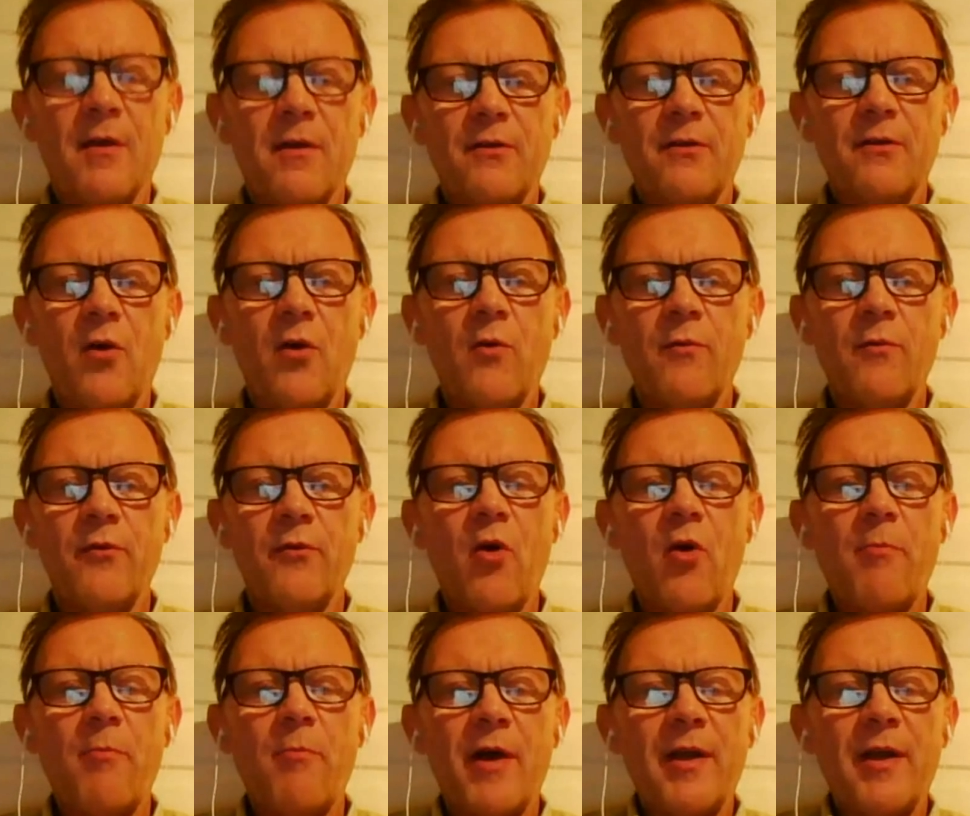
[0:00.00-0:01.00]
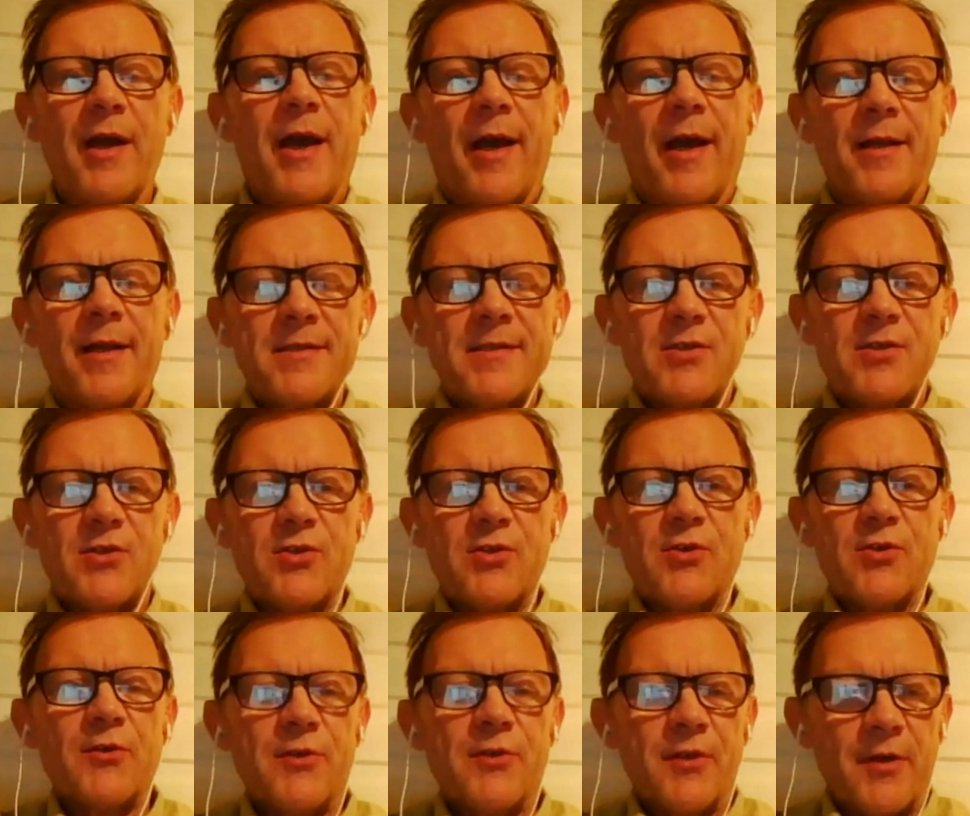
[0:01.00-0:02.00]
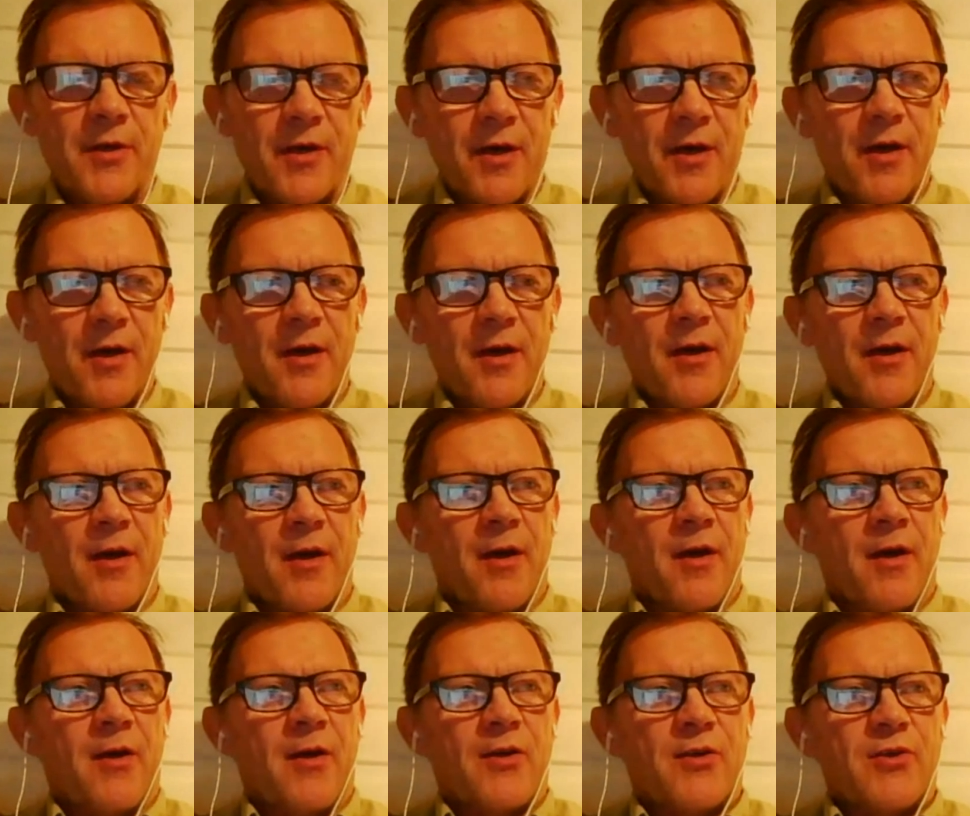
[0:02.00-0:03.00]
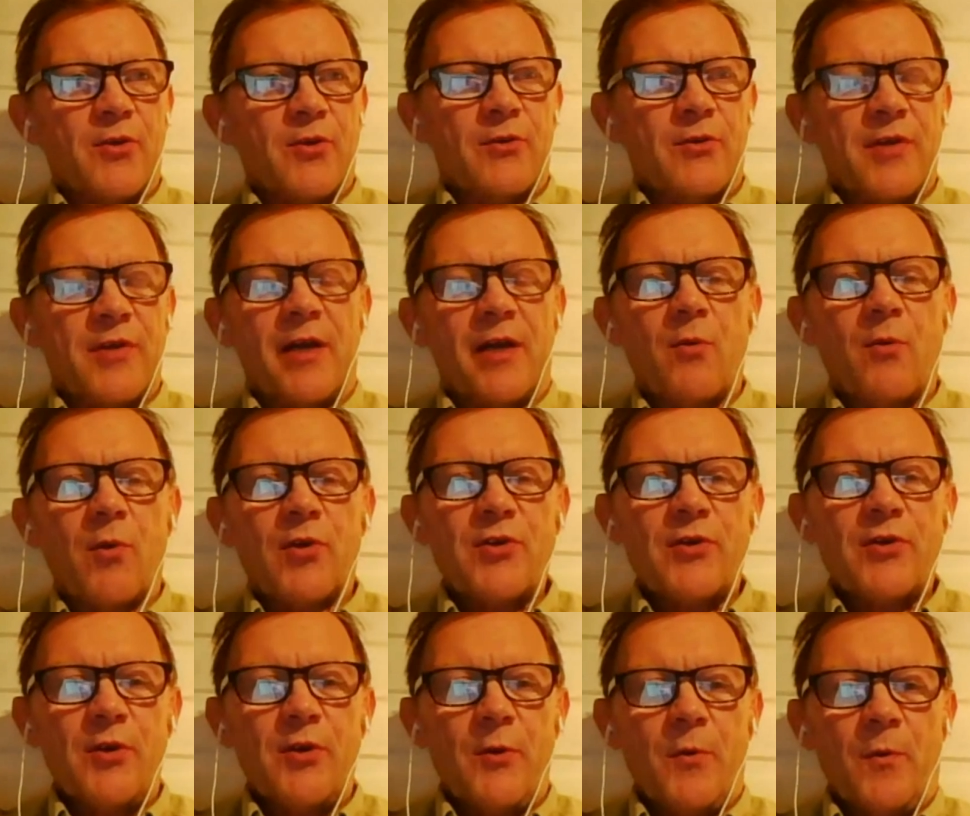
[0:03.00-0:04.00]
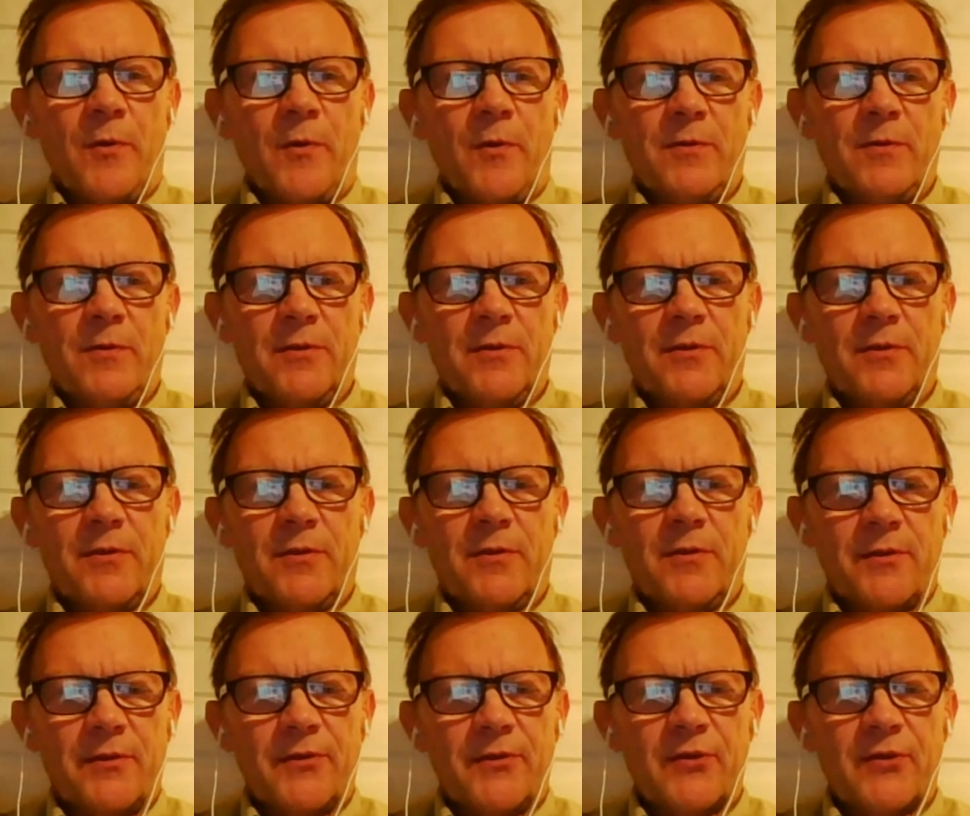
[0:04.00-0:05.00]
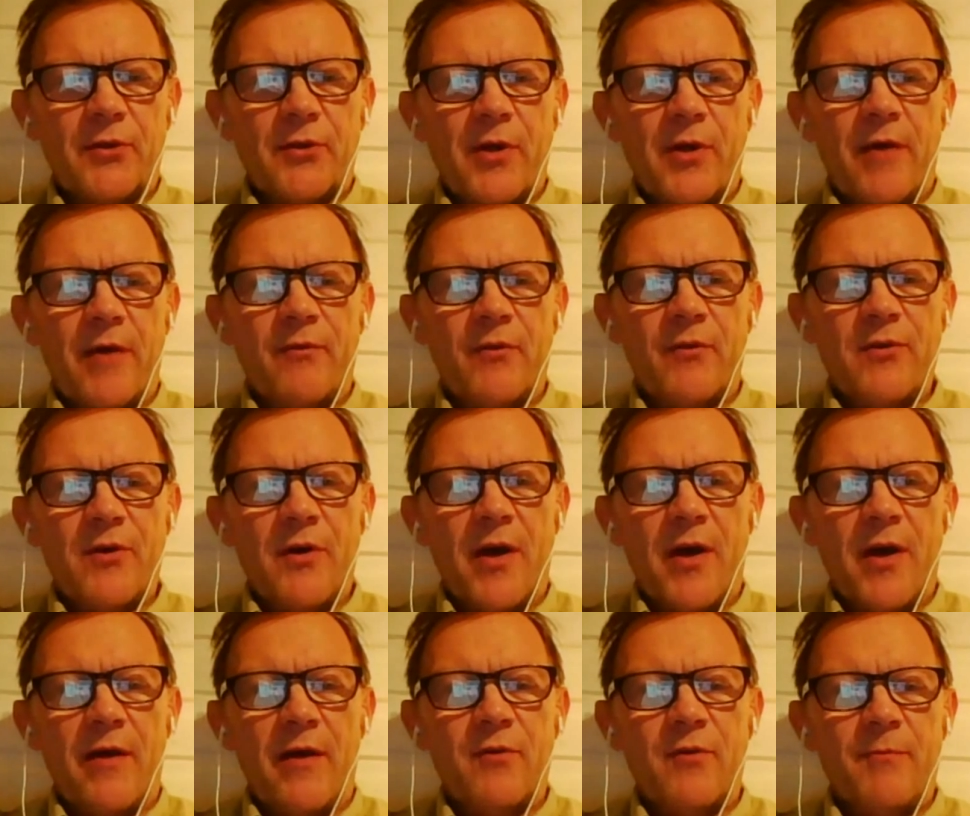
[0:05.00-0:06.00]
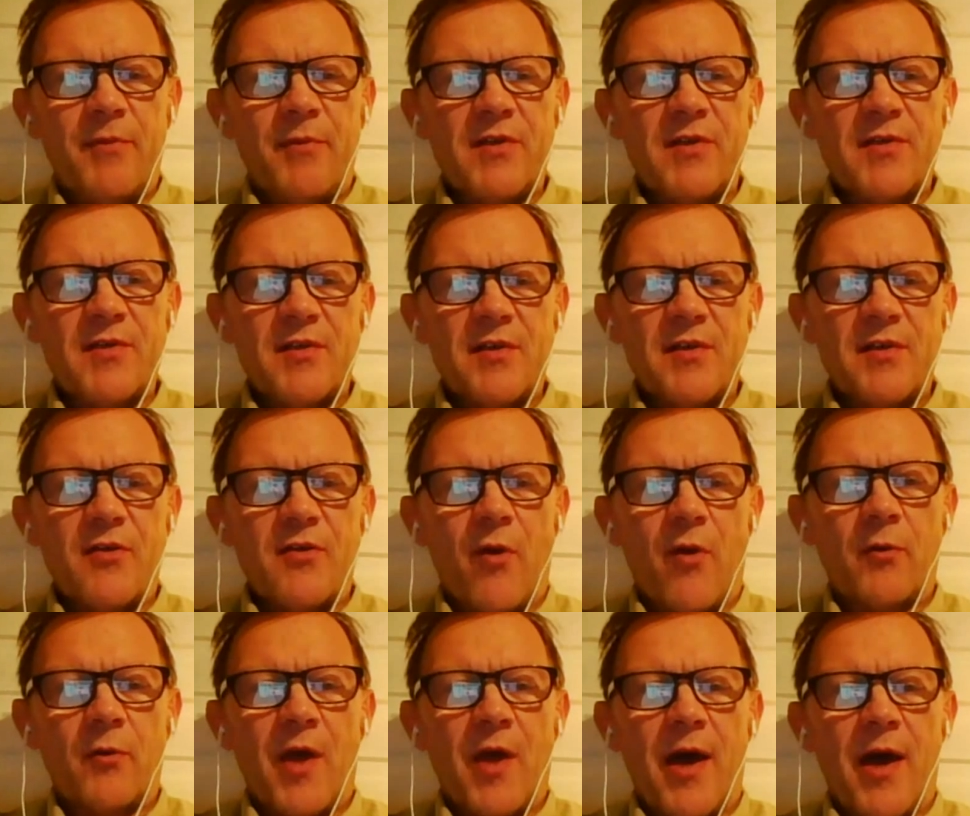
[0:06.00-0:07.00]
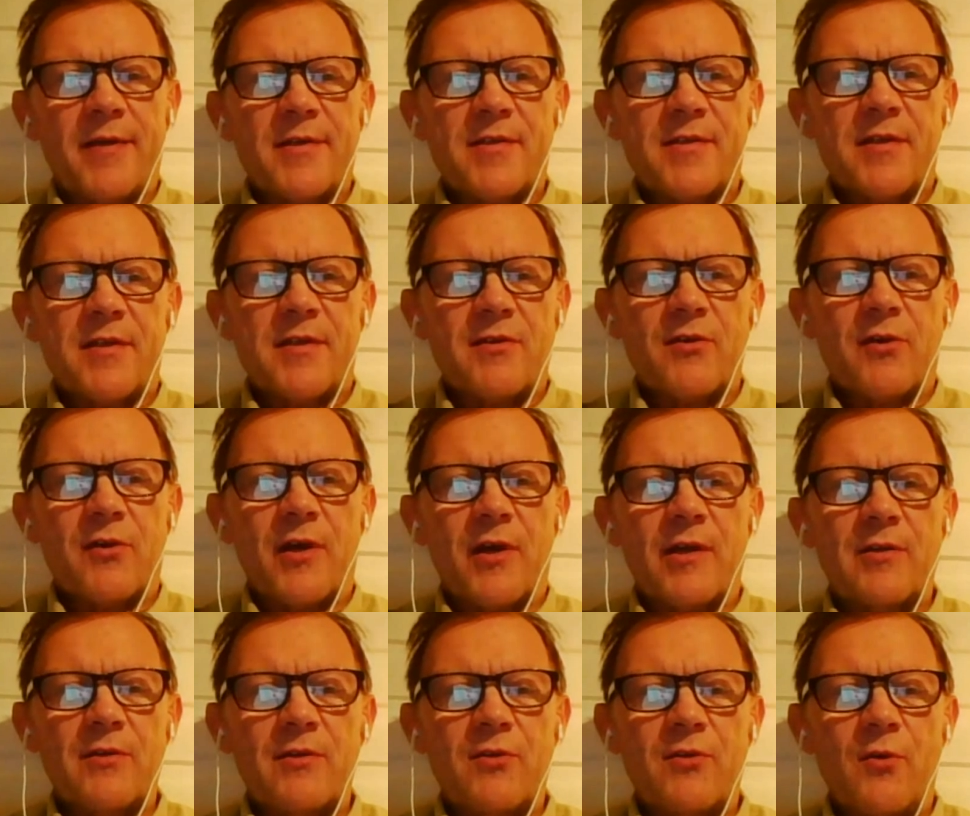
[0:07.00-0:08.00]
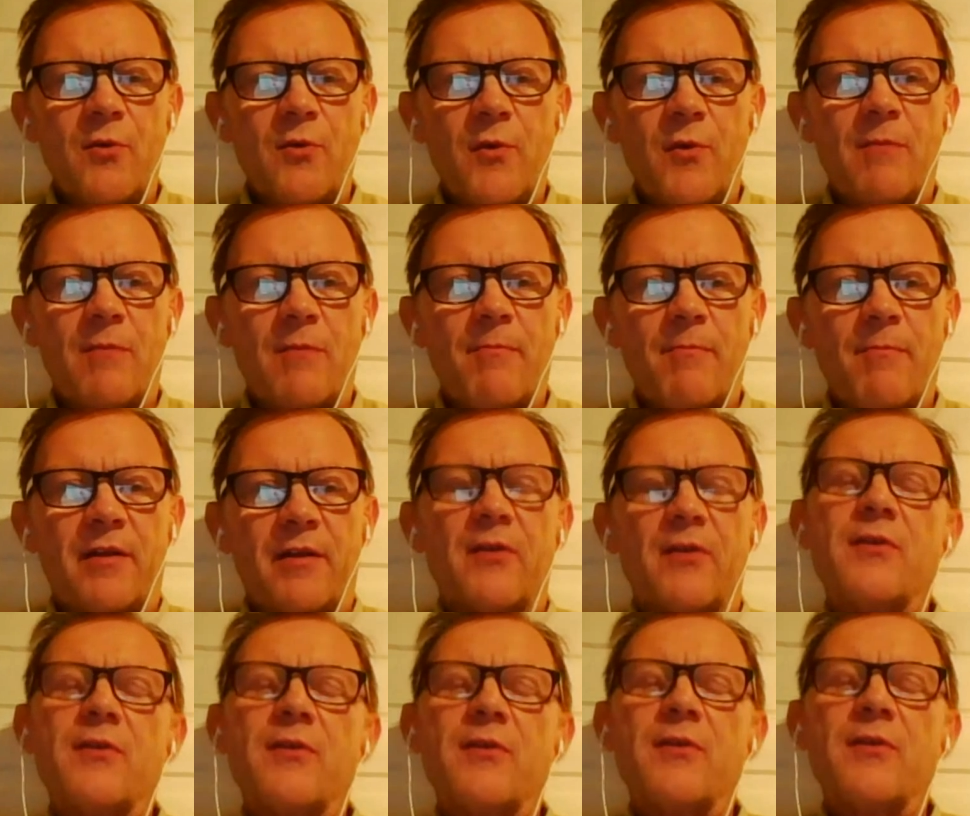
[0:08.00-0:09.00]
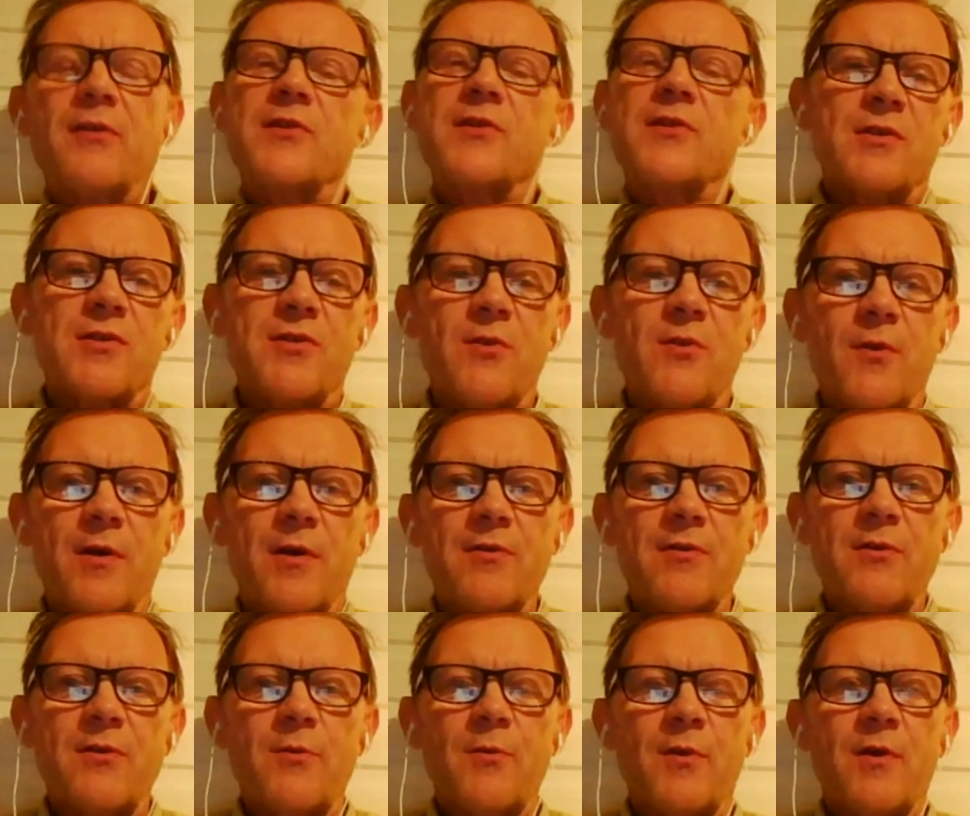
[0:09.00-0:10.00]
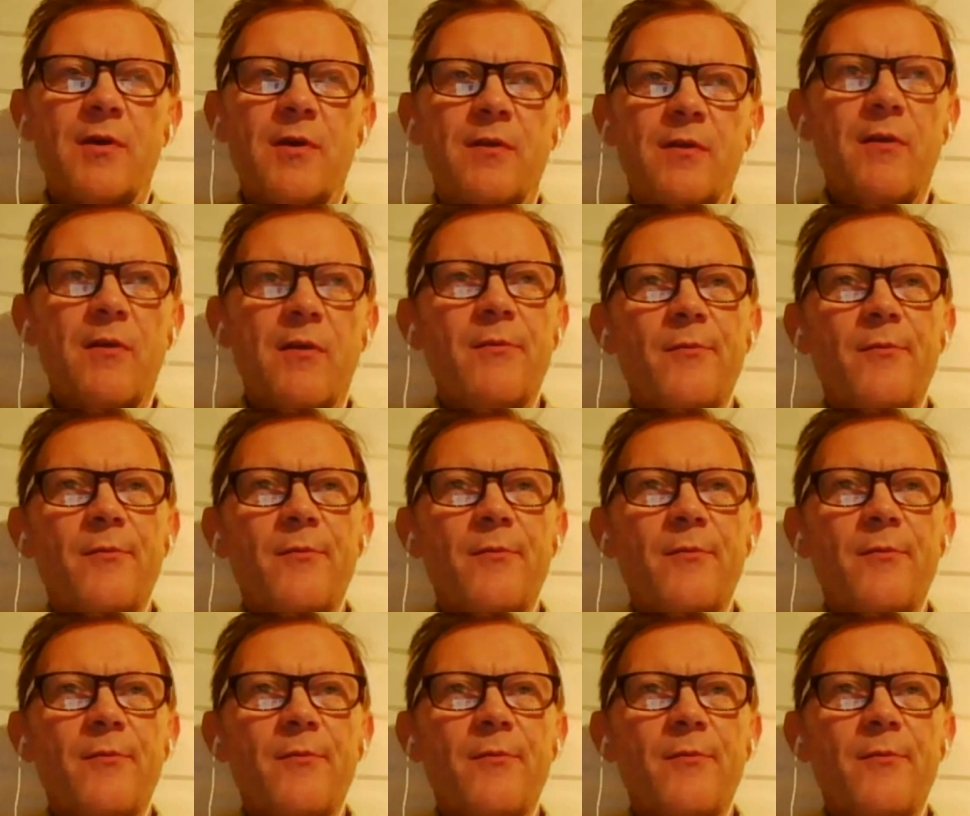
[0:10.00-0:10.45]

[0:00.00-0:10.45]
nobody else should tell you what to do. So you have the business in your own hands, that you can make the decisions. You can